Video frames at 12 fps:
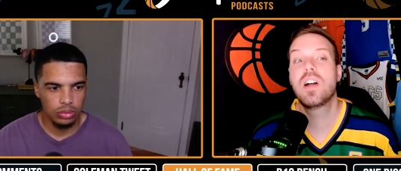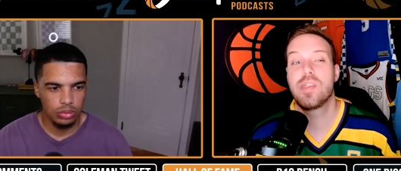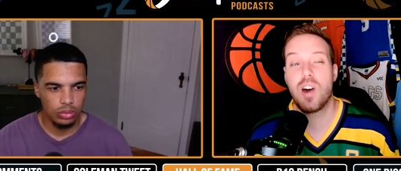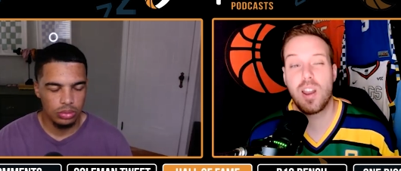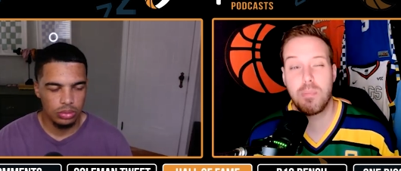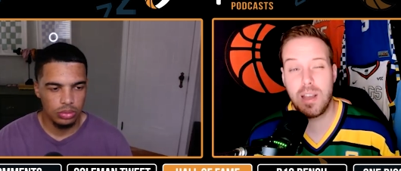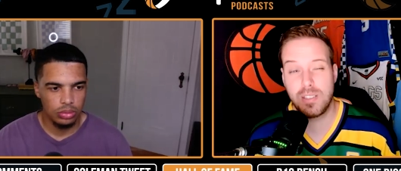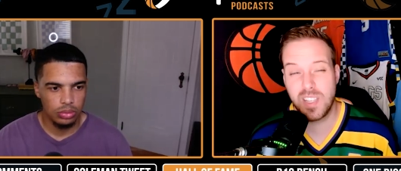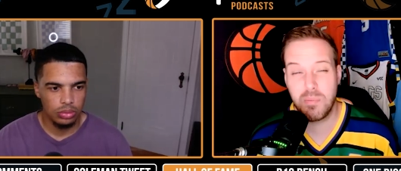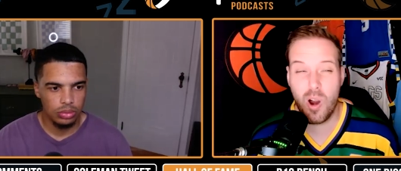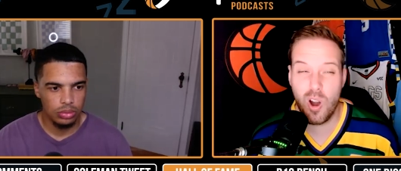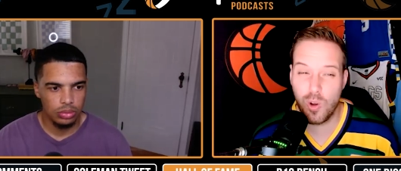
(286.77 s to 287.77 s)
Speaker 1: Thought about
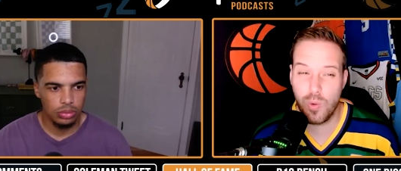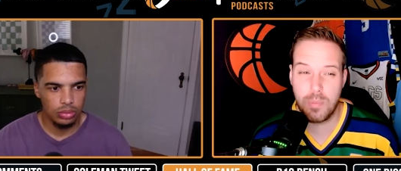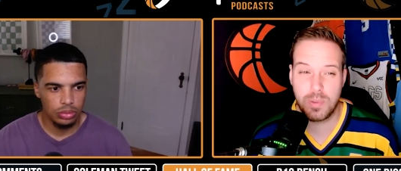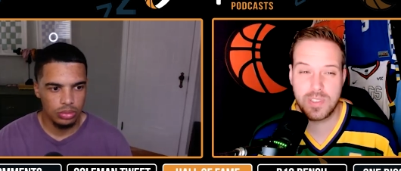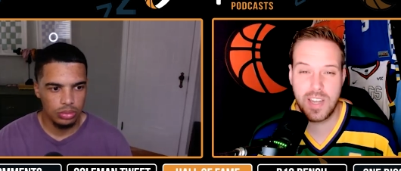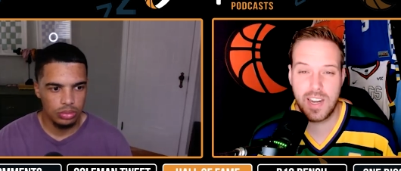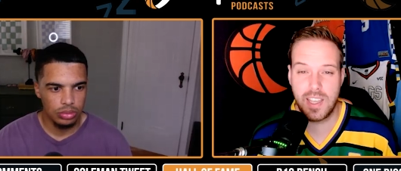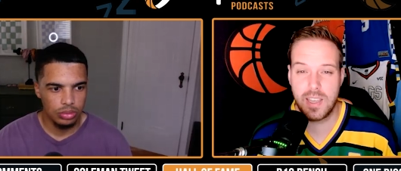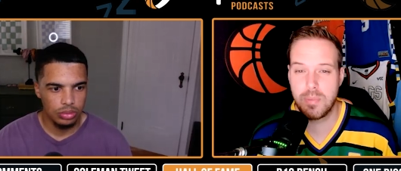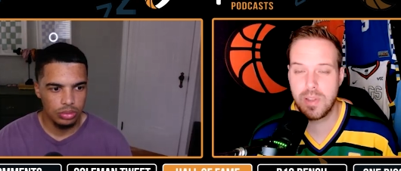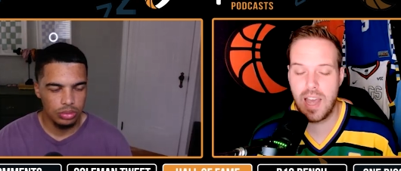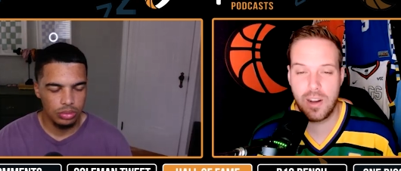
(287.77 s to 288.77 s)
Tim Hardaway presenting him,
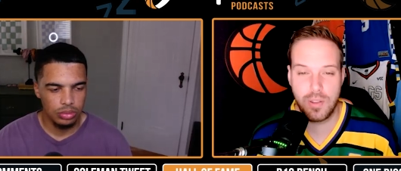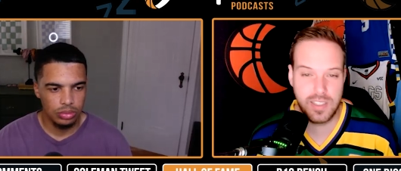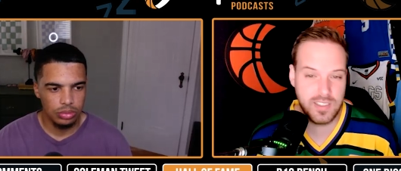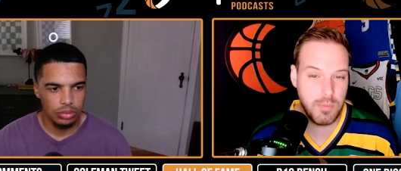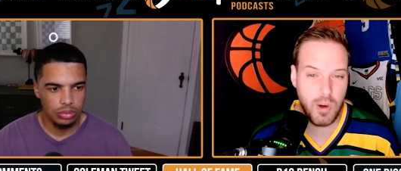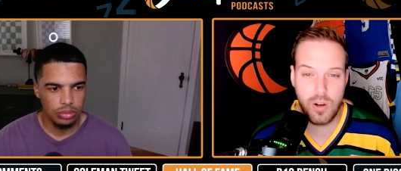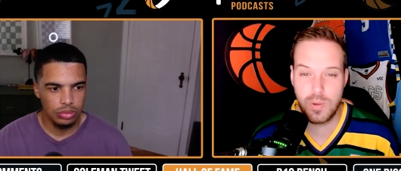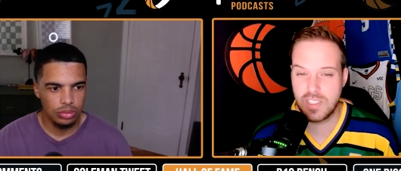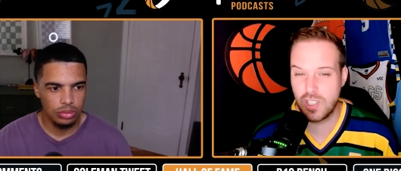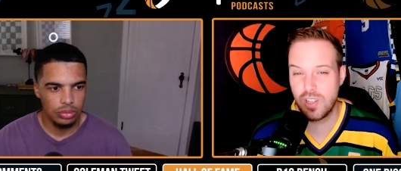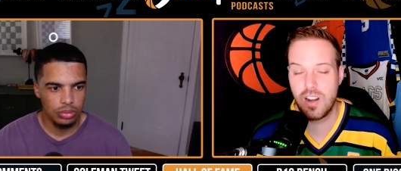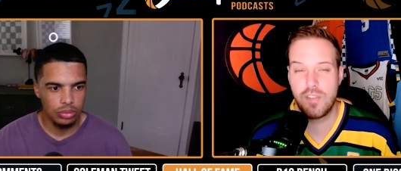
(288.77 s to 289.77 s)
but I don't think Tim Hardaway is
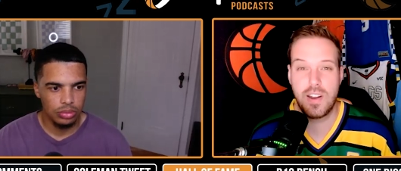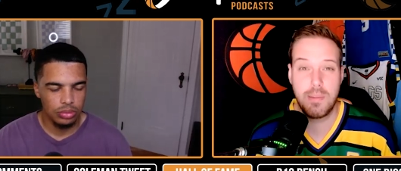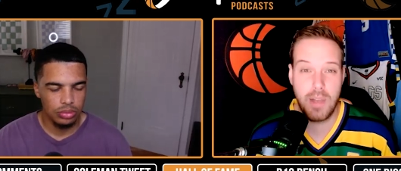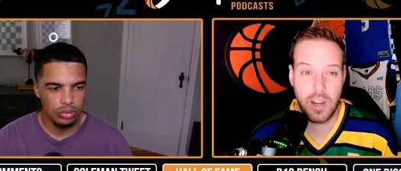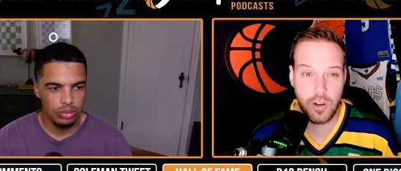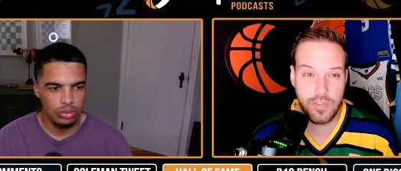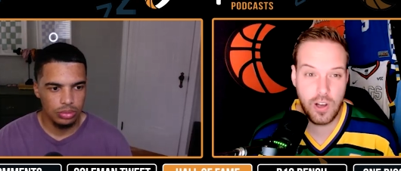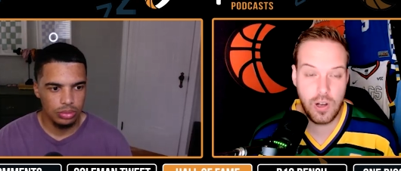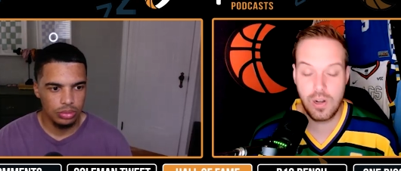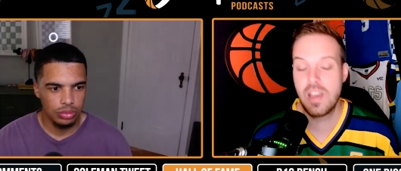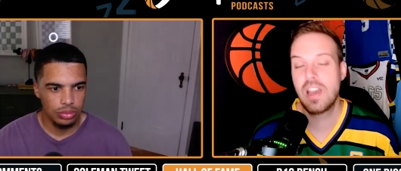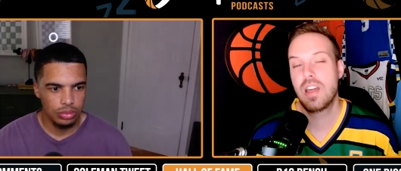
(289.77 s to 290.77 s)
good enough on a
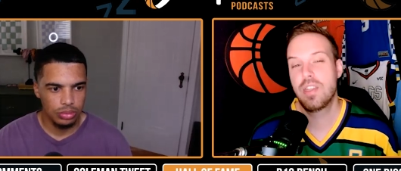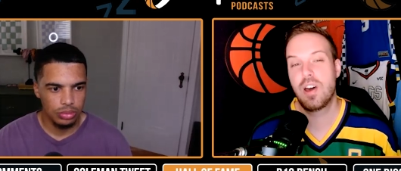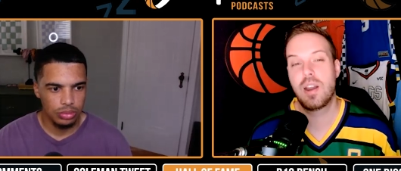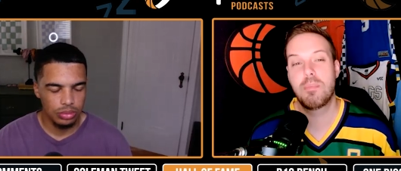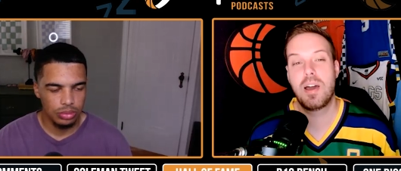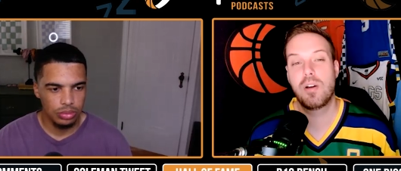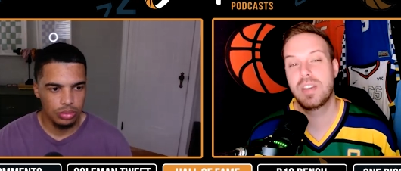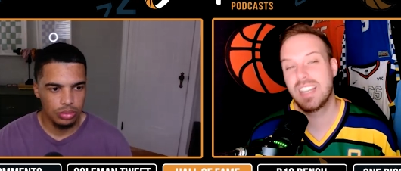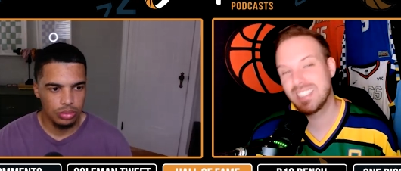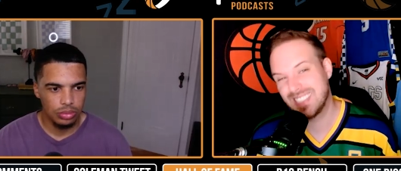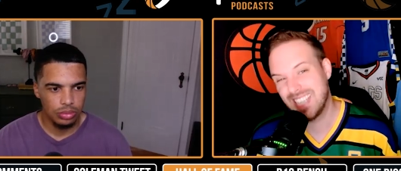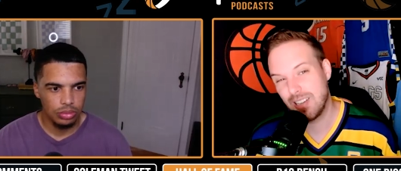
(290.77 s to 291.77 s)
microphone. Thought about
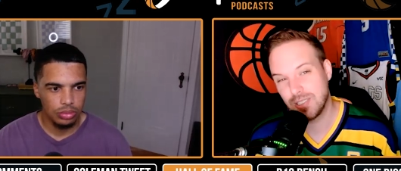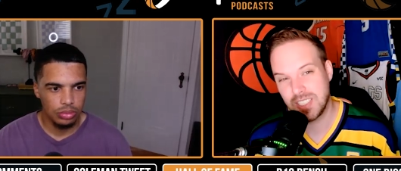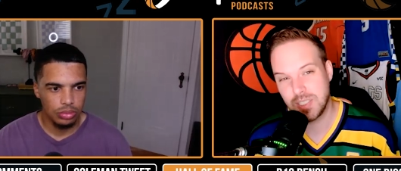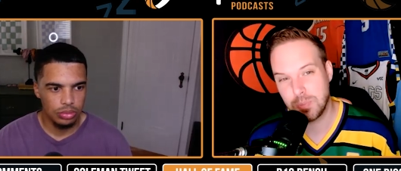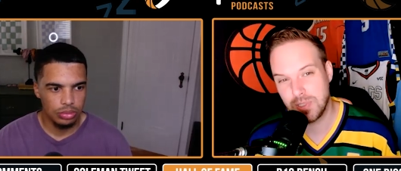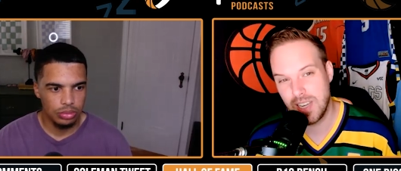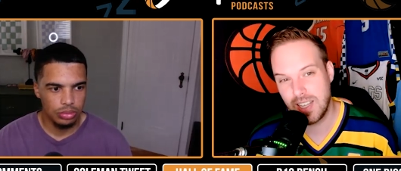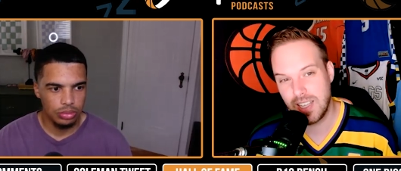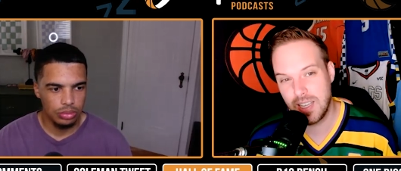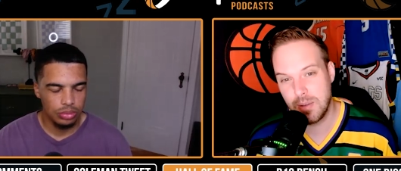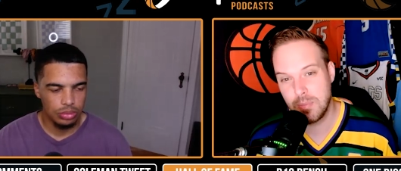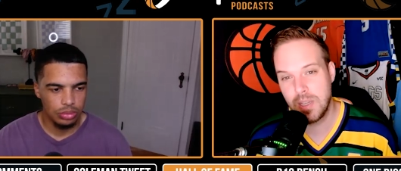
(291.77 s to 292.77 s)
Nick Stauskas presenting
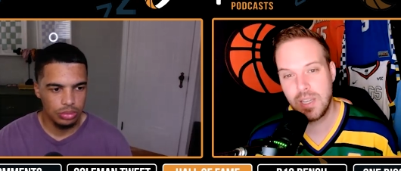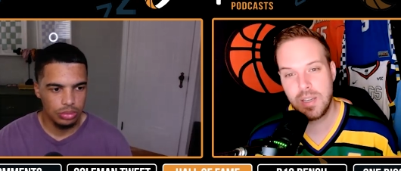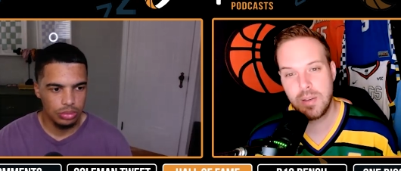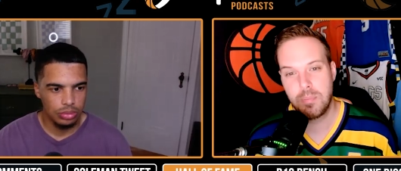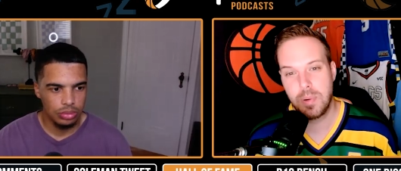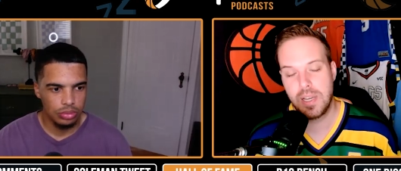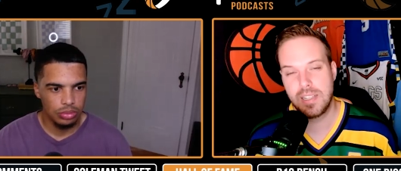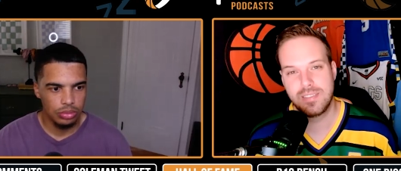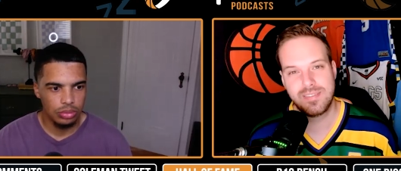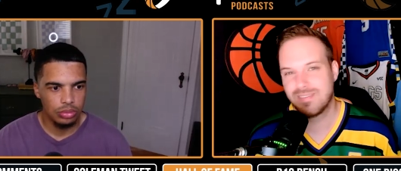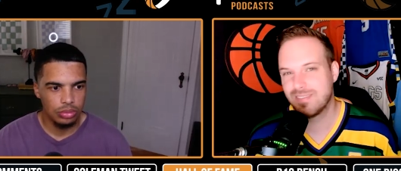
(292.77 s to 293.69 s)
him, but